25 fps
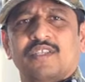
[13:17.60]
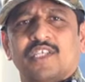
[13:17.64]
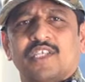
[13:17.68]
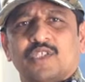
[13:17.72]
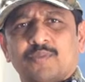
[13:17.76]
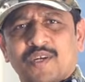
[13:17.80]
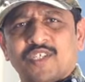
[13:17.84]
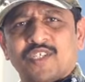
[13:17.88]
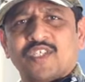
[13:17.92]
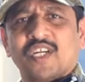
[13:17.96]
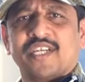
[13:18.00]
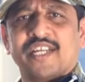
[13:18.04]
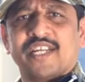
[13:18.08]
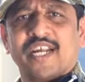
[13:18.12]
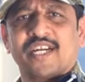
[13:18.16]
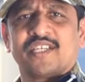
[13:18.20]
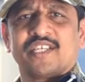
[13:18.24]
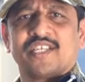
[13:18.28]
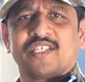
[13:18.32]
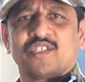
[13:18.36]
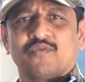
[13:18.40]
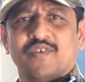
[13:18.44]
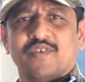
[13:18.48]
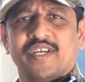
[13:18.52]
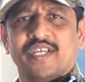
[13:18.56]
The Special
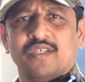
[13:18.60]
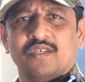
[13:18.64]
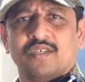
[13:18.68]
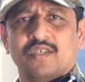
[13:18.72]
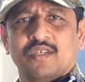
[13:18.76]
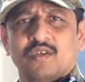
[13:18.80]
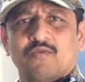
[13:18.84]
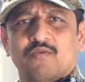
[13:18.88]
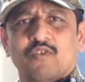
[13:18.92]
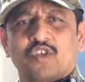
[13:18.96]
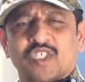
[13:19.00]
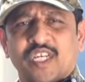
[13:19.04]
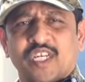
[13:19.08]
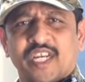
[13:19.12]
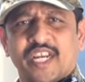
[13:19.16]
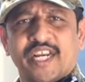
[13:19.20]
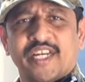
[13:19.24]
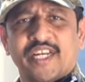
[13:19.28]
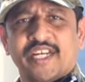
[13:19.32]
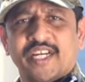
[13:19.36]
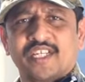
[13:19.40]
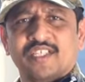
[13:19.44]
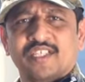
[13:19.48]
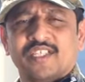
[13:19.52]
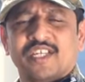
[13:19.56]
Tactics Wing was
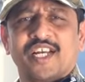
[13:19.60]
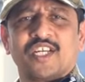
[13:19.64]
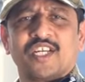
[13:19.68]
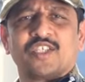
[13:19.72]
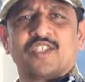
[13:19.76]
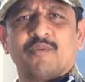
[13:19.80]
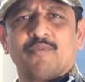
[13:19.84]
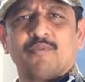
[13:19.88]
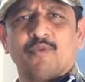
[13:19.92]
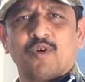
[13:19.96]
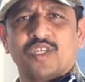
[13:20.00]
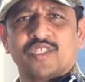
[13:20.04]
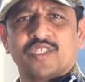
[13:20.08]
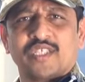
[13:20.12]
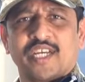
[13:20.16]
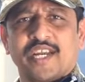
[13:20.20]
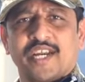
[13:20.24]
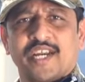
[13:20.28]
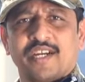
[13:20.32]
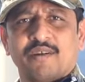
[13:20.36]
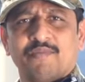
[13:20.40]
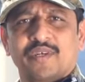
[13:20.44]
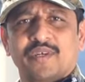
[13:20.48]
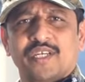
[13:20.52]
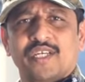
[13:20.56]
created in the National Police
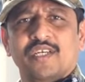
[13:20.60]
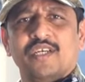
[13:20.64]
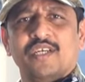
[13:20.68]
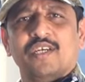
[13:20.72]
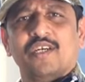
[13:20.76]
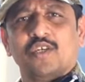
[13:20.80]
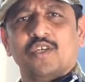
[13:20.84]
Academy